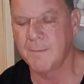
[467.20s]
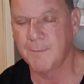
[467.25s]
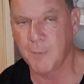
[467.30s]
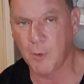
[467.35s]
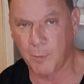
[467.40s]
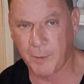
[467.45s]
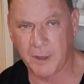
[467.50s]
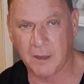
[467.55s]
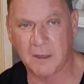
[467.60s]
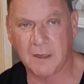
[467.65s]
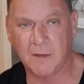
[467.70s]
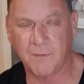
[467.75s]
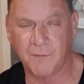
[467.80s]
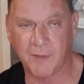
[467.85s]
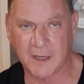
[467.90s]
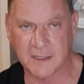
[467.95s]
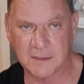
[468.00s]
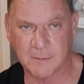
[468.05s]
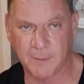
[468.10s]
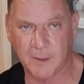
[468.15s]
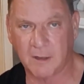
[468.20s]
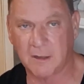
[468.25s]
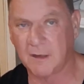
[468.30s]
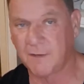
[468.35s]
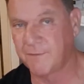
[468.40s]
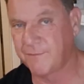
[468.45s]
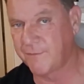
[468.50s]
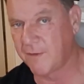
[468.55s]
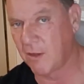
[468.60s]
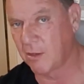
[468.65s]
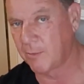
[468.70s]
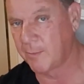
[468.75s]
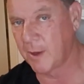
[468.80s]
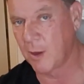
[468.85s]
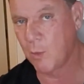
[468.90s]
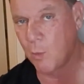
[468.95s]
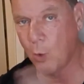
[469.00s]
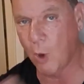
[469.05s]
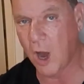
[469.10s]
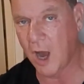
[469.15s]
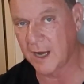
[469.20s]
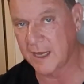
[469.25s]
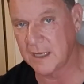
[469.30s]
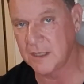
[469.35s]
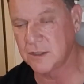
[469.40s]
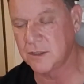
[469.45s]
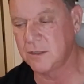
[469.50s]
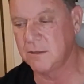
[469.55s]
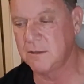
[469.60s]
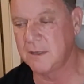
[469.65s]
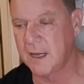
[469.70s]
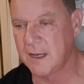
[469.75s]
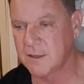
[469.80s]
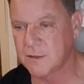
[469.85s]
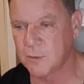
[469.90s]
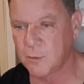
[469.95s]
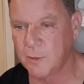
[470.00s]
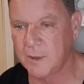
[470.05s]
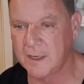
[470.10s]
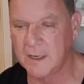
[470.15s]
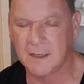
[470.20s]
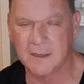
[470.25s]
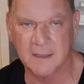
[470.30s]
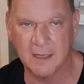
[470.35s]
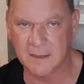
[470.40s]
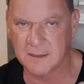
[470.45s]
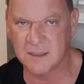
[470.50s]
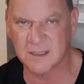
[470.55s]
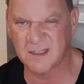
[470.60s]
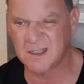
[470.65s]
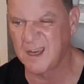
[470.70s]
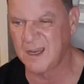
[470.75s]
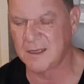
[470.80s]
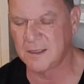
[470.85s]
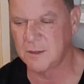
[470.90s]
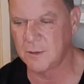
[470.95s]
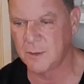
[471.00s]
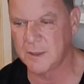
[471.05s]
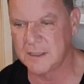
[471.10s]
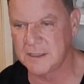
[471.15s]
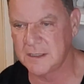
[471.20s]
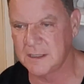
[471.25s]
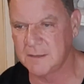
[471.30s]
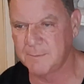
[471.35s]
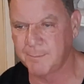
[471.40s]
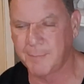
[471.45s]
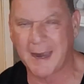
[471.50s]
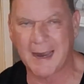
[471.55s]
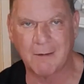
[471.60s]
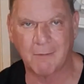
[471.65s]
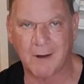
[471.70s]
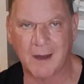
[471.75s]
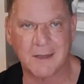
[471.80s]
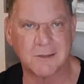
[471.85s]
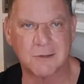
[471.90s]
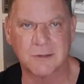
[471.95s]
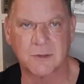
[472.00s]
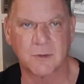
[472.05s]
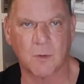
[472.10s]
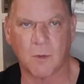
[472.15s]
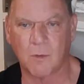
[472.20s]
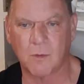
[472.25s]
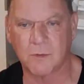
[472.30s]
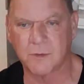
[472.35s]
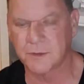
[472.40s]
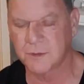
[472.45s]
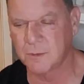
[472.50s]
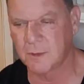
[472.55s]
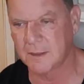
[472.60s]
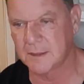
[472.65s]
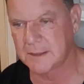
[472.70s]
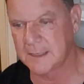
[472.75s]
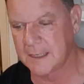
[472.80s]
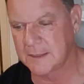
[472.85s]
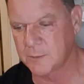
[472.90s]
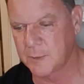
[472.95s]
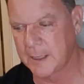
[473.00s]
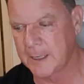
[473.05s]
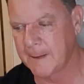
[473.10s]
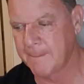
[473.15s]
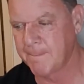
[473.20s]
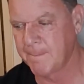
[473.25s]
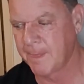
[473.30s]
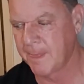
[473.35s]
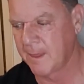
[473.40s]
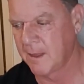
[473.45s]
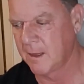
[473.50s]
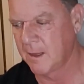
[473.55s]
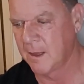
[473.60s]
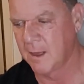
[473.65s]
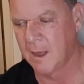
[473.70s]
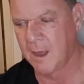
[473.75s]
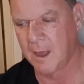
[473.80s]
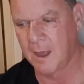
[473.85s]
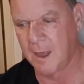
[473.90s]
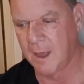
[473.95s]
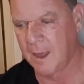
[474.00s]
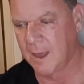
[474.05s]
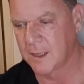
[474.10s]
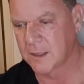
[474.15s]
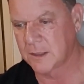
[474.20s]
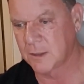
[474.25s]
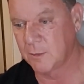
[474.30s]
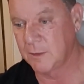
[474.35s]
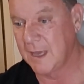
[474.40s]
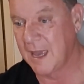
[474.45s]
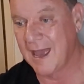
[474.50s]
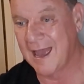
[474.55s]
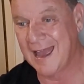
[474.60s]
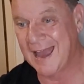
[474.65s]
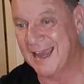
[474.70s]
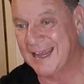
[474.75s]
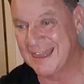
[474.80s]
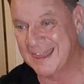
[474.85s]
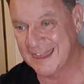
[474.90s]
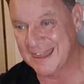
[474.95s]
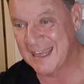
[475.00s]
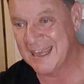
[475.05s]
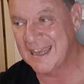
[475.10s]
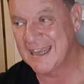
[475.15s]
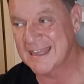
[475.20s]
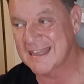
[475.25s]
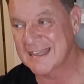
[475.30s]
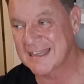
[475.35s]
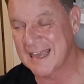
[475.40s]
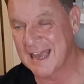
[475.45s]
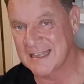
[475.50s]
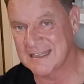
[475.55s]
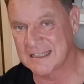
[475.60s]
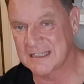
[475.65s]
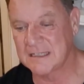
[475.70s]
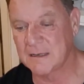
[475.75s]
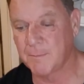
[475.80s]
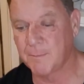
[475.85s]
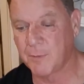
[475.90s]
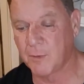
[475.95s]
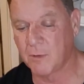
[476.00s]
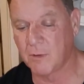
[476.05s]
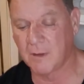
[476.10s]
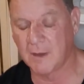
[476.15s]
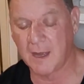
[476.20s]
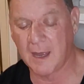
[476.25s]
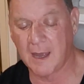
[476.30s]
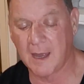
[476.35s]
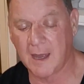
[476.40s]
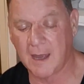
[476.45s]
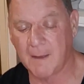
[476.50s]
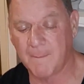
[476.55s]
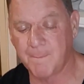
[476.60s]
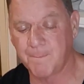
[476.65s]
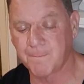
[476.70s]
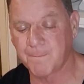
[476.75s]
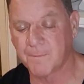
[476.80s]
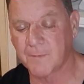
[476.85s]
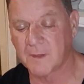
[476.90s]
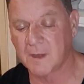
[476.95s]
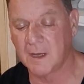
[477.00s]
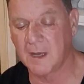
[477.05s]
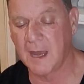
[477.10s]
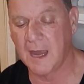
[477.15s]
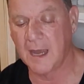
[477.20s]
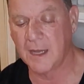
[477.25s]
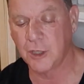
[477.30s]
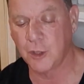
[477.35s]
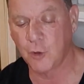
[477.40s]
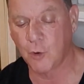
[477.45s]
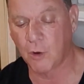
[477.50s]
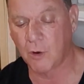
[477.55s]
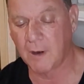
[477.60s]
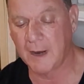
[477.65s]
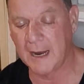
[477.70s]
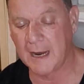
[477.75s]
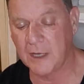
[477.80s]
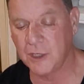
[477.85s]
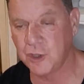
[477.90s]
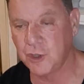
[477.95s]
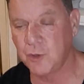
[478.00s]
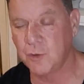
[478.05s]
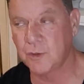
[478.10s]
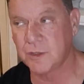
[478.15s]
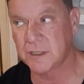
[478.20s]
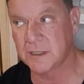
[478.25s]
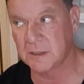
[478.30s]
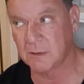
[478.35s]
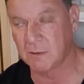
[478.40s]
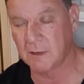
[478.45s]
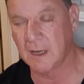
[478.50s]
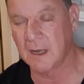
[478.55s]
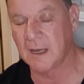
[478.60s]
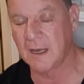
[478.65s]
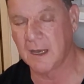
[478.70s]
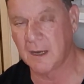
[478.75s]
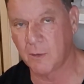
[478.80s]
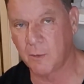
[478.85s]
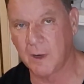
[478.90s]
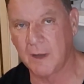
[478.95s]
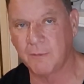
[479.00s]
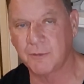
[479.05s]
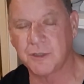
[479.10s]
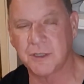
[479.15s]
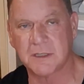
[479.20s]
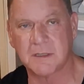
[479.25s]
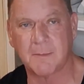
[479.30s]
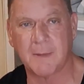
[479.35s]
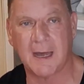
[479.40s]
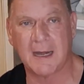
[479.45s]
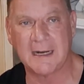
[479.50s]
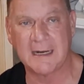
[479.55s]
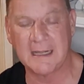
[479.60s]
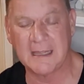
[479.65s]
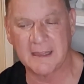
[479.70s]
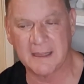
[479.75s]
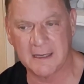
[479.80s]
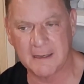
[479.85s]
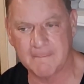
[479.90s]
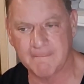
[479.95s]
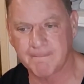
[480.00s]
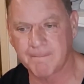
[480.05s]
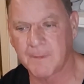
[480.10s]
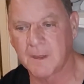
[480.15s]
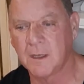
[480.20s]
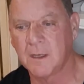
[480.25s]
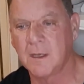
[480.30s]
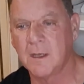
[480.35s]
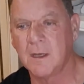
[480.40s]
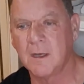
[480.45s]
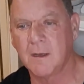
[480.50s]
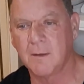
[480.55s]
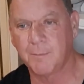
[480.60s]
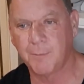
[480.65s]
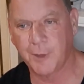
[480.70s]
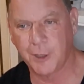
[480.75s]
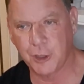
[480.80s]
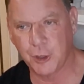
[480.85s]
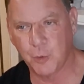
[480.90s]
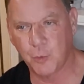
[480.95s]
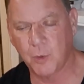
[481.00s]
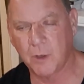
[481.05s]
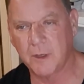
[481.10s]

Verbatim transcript: mobility, flexibility followed by walking two days a week, and then just take two easy bike rides or strolls two other days a week. So yeah, I think it's that simple. Um, at your age, you still can get away with just about anything, but you